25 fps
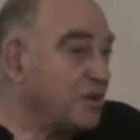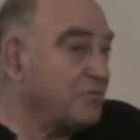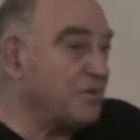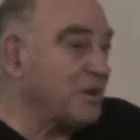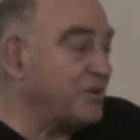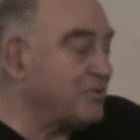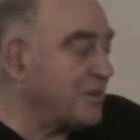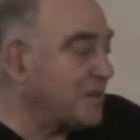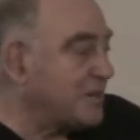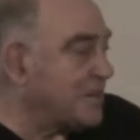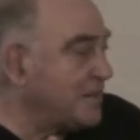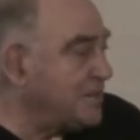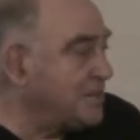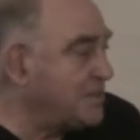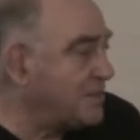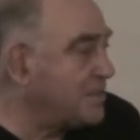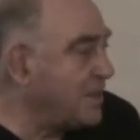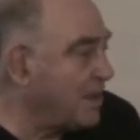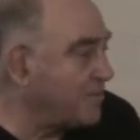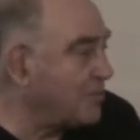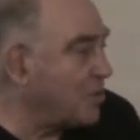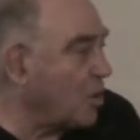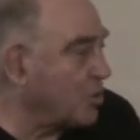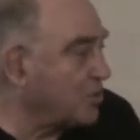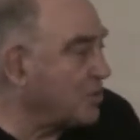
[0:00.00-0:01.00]
where at least
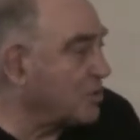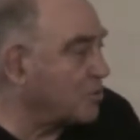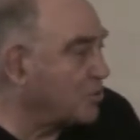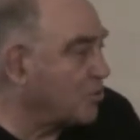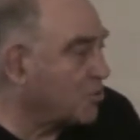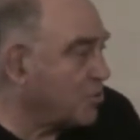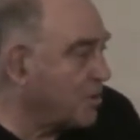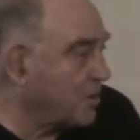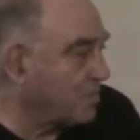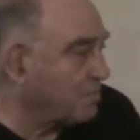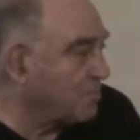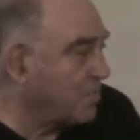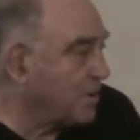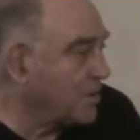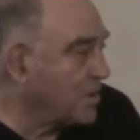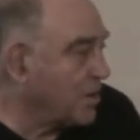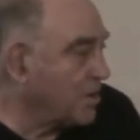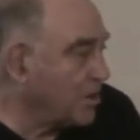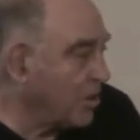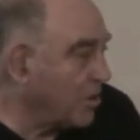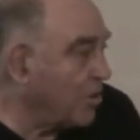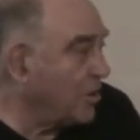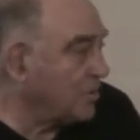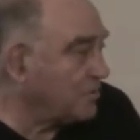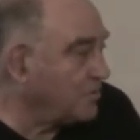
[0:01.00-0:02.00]
they've got a grip
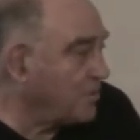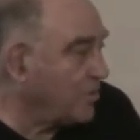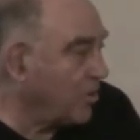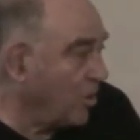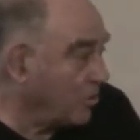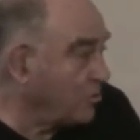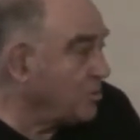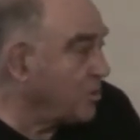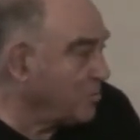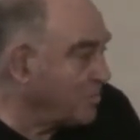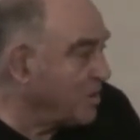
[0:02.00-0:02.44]
on